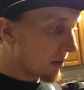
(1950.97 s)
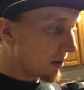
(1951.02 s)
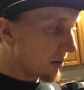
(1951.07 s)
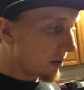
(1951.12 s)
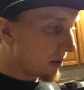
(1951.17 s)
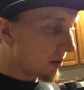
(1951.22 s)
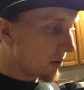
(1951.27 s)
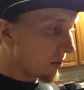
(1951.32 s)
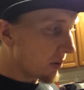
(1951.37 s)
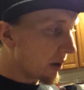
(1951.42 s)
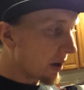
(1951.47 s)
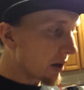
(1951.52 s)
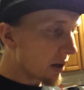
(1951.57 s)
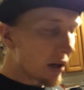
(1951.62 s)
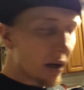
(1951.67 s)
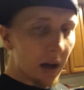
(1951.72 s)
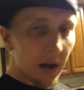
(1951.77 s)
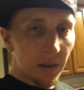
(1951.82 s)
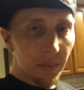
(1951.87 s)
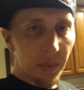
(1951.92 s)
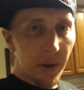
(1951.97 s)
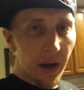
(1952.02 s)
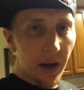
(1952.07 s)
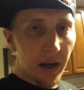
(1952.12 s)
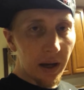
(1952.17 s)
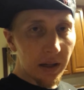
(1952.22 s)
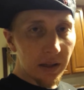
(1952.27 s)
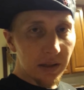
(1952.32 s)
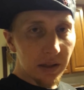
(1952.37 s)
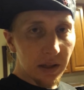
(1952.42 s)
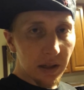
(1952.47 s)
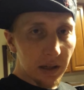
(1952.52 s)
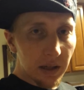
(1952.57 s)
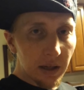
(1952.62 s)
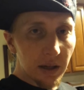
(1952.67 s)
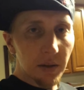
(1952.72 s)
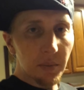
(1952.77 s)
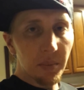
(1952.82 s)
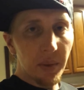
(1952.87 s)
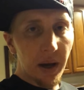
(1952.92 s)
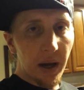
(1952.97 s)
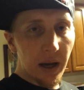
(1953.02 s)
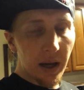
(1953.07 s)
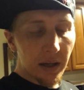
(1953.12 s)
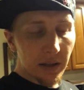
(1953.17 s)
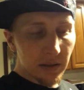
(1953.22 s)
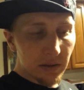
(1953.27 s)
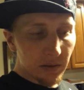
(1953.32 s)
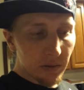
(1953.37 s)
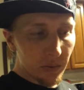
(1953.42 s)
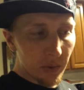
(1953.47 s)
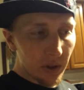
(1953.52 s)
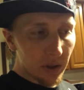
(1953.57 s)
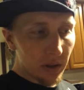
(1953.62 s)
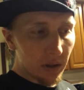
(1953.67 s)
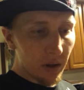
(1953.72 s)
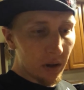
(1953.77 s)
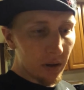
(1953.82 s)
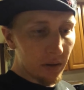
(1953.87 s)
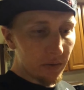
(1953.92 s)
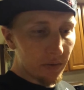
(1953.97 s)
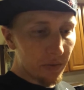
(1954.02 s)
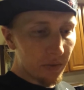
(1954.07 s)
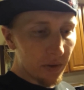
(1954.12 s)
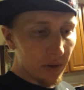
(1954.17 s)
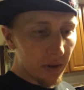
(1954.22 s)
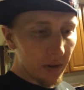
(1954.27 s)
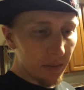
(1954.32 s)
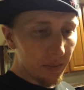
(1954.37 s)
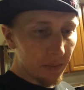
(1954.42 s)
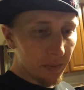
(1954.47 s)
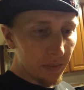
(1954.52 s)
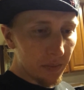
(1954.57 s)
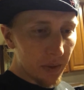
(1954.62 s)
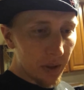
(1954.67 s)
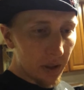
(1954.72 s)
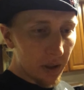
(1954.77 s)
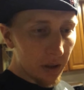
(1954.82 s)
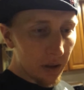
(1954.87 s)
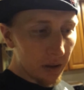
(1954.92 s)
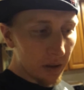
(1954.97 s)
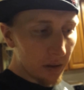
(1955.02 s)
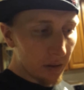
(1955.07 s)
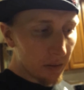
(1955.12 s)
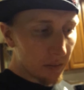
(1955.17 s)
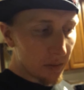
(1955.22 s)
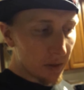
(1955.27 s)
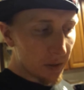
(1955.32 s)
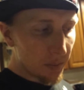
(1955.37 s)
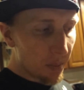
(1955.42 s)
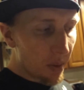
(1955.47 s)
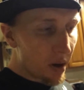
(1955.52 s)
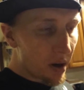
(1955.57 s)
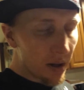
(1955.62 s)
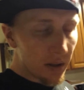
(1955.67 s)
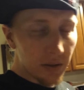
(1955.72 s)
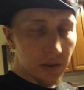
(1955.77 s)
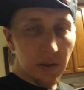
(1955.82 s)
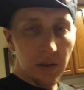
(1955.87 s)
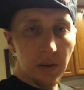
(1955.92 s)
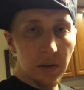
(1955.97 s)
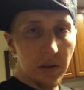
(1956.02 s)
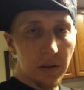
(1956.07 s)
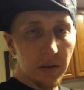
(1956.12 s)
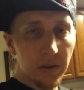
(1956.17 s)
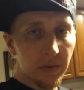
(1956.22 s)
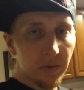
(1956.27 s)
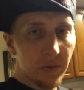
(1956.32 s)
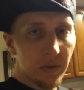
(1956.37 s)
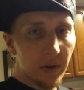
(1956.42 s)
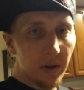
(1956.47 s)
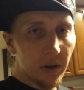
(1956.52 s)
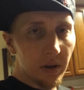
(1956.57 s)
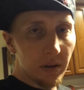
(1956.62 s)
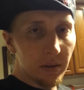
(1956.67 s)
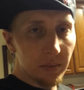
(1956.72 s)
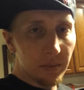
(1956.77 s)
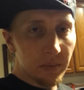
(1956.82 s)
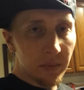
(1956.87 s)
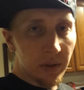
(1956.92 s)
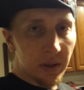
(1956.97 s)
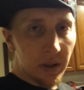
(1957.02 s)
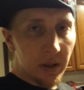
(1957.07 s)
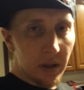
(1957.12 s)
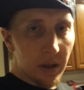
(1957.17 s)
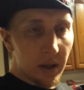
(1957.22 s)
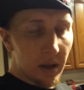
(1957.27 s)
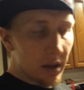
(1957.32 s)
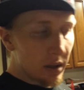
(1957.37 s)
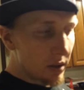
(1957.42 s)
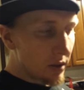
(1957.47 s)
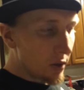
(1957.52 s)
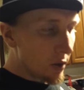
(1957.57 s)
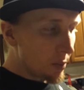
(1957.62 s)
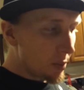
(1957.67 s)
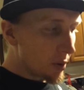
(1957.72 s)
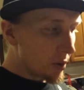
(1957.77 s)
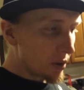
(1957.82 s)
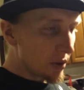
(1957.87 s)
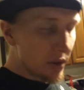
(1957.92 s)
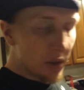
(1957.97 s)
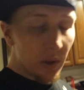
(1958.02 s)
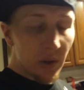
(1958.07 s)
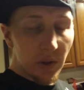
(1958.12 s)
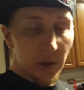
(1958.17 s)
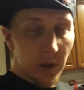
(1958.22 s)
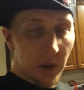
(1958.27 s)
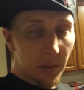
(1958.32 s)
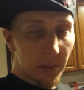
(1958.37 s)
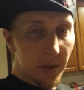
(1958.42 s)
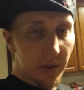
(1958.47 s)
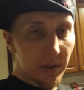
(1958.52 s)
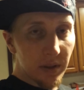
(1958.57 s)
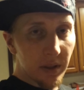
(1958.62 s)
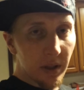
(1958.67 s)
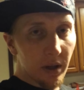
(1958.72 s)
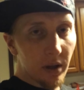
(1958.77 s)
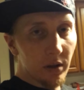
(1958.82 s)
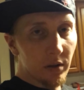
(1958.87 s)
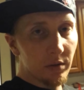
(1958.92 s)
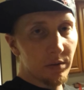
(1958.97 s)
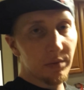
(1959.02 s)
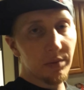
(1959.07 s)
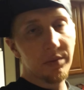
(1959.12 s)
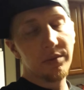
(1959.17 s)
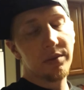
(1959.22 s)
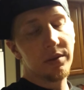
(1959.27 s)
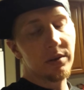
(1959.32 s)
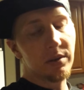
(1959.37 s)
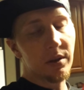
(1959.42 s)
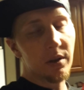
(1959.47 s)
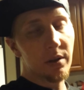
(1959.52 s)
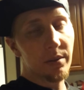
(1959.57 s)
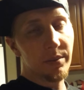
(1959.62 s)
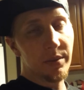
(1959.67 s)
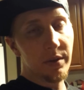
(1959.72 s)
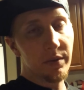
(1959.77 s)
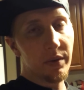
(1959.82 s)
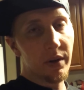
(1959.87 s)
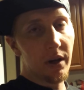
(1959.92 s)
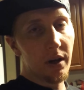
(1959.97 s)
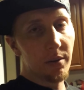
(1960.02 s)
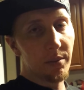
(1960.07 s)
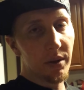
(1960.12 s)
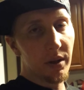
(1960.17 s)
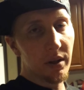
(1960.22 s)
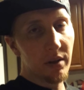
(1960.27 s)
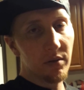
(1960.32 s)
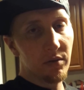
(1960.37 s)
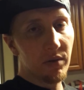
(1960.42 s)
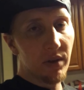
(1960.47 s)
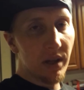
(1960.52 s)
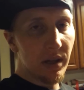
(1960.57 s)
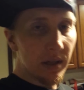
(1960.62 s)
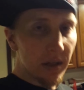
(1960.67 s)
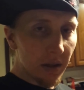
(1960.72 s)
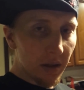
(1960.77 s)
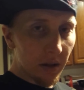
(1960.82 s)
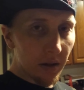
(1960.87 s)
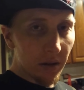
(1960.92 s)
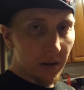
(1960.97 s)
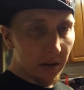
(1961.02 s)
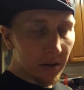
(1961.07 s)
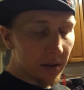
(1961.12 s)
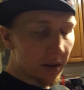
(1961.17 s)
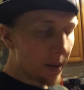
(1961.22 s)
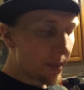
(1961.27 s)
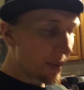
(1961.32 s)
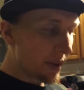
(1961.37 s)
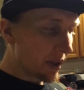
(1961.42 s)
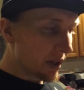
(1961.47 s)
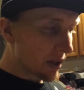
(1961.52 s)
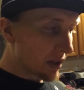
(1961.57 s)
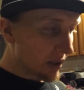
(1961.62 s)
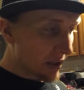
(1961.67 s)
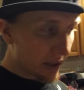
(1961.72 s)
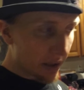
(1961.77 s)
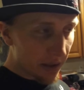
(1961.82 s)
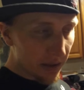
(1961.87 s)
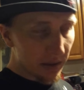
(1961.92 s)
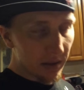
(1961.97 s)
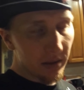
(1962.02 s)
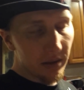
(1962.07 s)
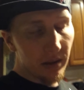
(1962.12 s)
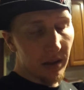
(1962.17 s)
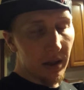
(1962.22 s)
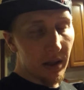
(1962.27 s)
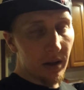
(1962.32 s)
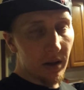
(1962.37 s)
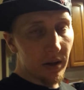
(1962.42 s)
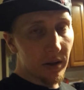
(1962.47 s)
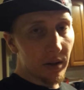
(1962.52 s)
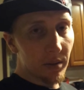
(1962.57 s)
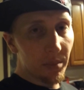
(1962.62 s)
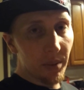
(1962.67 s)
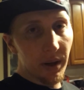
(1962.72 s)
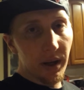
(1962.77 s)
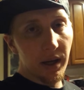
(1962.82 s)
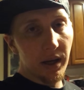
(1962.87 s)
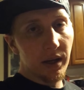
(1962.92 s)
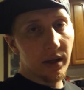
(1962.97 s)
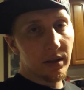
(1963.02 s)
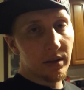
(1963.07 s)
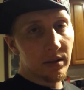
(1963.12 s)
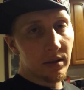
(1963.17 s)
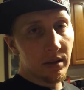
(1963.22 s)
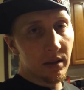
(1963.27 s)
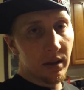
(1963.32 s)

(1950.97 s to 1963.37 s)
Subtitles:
you get cutbacks and kickbacks and whatnot from sponsors, from YouTube itself, in terms of how many visitors, how many clicks do you get on your page.